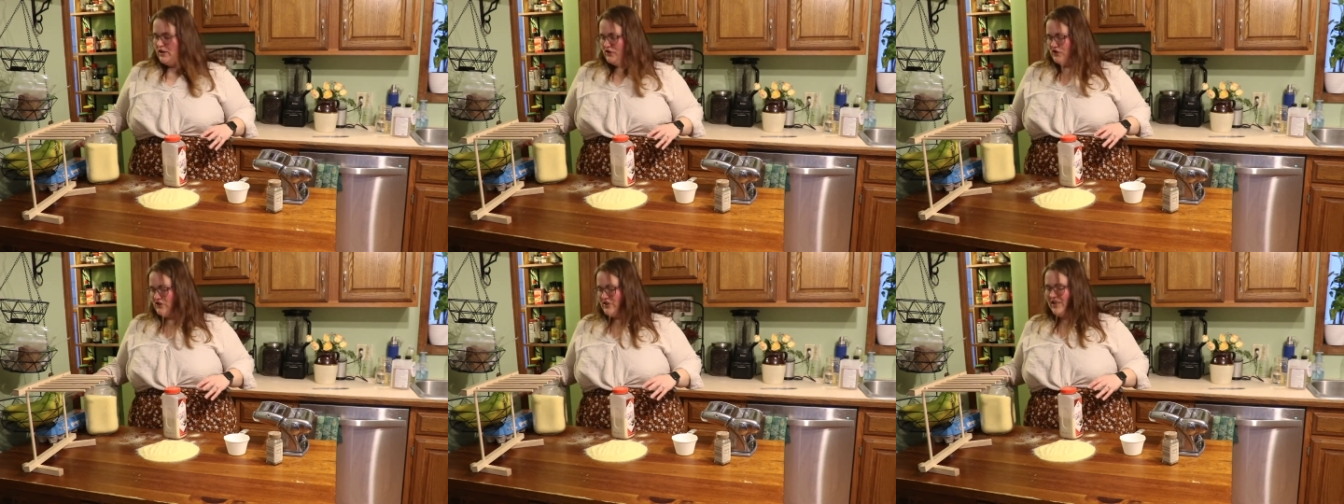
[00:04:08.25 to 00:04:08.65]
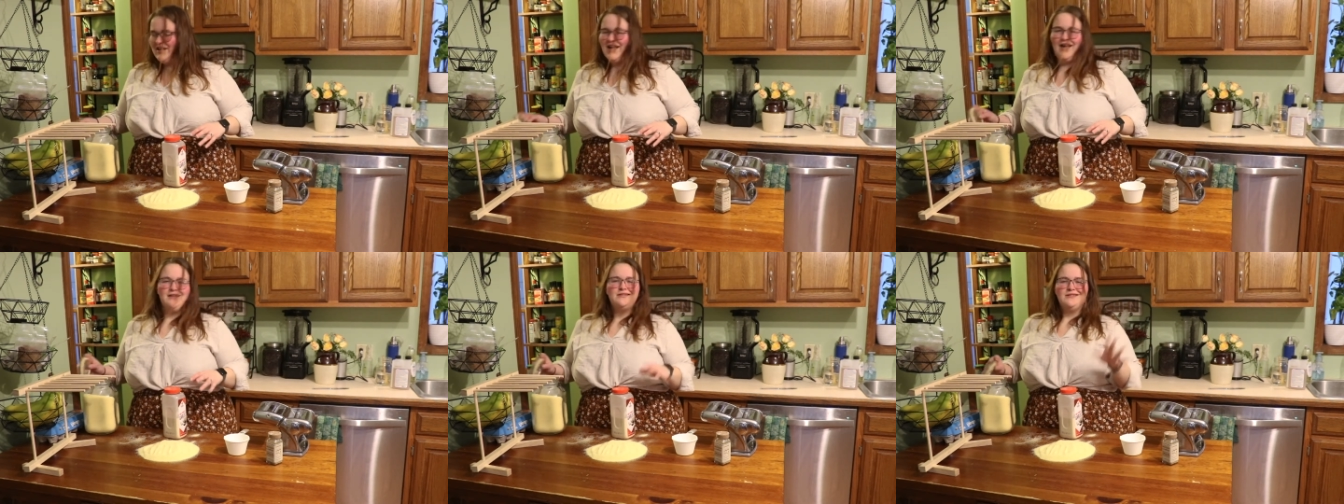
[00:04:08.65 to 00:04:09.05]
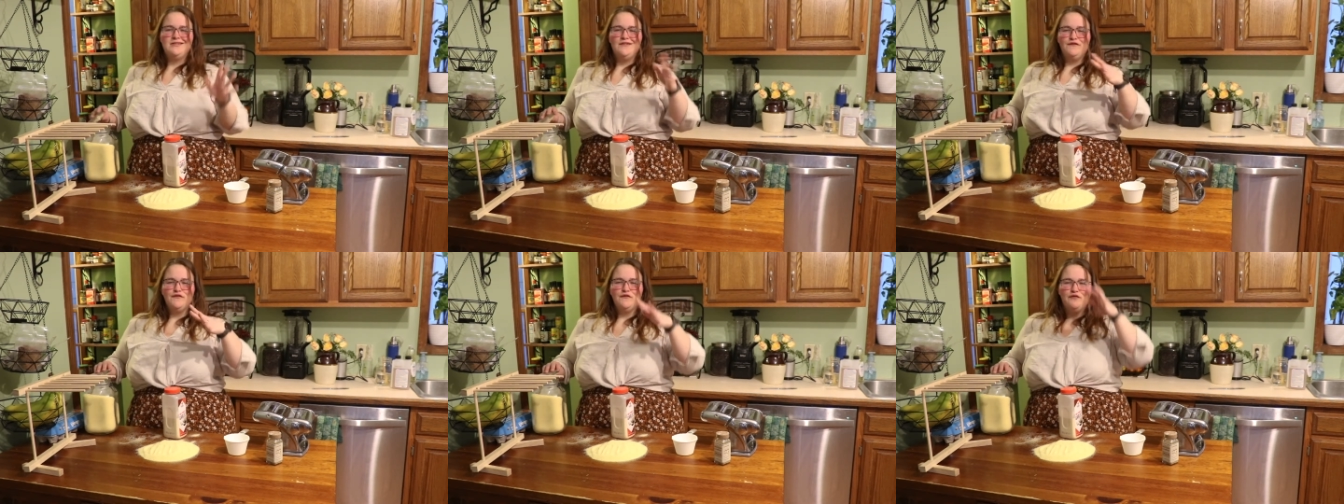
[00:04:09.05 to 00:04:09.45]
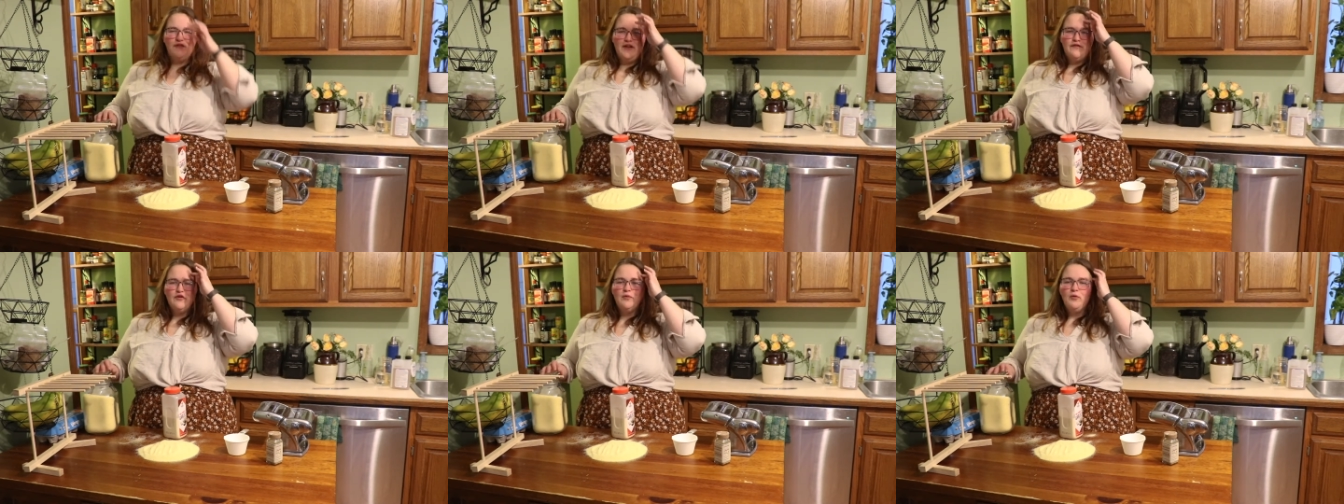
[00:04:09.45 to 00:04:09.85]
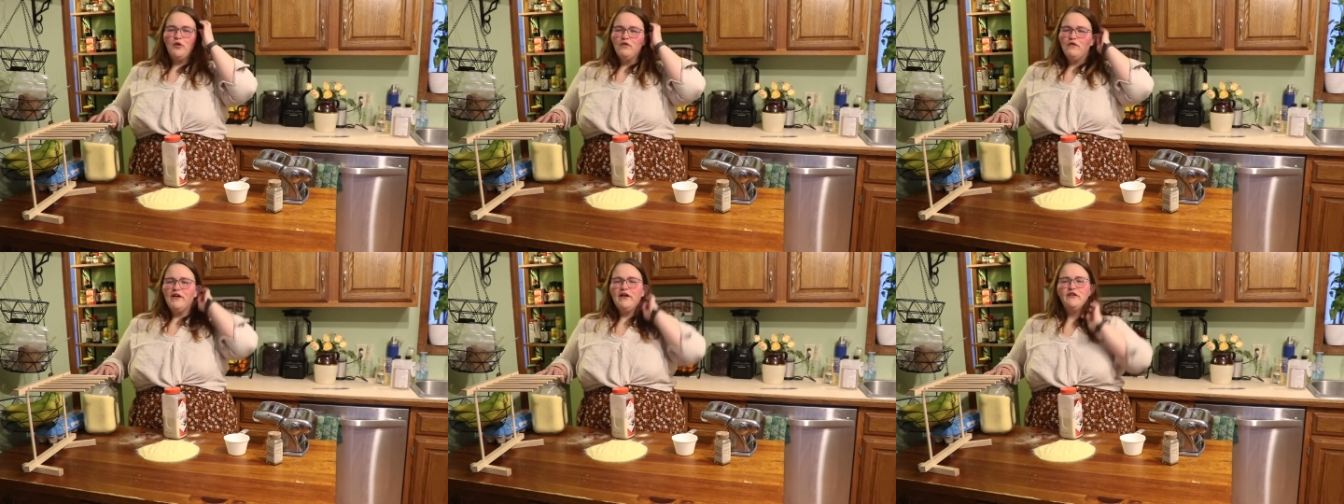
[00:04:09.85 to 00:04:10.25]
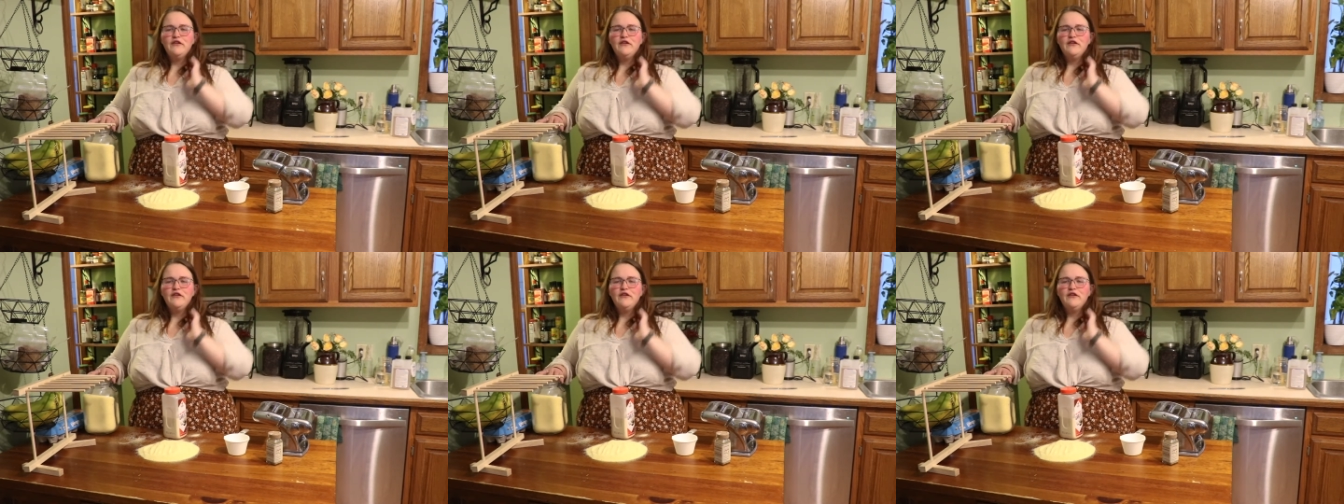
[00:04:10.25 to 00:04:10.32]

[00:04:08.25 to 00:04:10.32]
Just kind of adds a different flavor profile